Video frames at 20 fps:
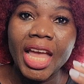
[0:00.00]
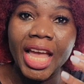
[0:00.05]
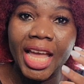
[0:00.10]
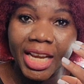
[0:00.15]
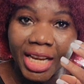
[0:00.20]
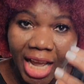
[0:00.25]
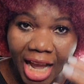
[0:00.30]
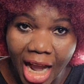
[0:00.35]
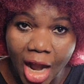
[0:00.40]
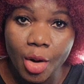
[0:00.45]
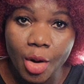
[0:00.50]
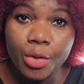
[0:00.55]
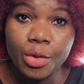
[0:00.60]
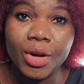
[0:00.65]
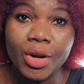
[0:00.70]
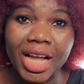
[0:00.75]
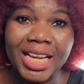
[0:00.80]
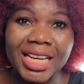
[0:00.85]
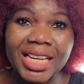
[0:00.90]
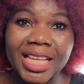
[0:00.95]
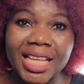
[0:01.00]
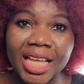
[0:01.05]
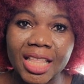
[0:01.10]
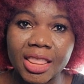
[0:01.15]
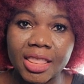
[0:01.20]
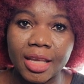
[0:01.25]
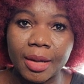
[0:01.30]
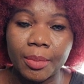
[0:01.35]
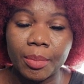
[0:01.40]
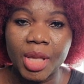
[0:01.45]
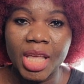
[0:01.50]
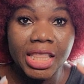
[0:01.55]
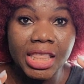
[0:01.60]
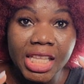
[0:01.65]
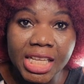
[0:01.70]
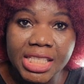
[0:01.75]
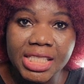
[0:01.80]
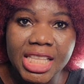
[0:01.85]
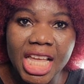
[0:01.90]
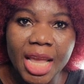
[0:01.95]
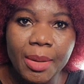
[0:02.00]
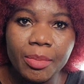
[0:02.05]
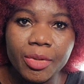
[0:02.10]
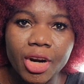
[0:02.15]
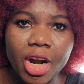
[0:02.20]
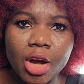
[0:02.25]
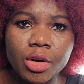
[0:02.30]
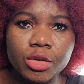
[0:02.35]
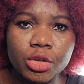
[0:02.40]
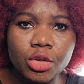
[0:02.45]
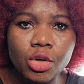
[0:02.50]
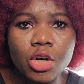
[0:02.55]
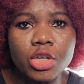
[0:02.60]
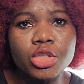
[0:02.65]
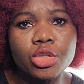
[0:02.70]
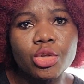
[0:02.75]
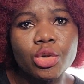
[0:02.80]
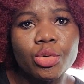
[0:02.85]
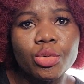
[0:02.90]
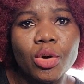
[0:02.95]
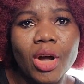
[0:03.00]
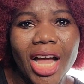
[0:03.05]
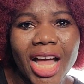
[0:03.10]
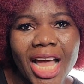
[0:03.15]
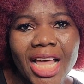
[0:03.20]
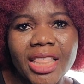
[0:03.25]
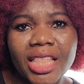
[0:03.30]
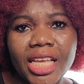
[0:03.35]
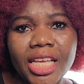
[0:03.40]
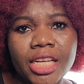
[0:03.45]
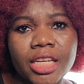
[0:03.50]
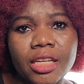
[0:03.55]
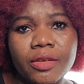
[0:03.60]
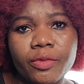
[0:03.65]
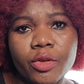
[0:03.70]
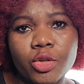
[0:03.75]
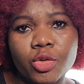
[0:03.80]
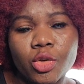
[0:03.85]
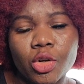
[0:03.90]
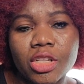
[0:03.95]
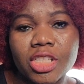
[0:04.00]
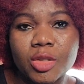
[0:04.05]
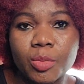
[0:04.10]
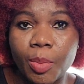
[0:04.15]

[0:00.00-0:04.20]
and how you can get them, this time round, not through other individuals,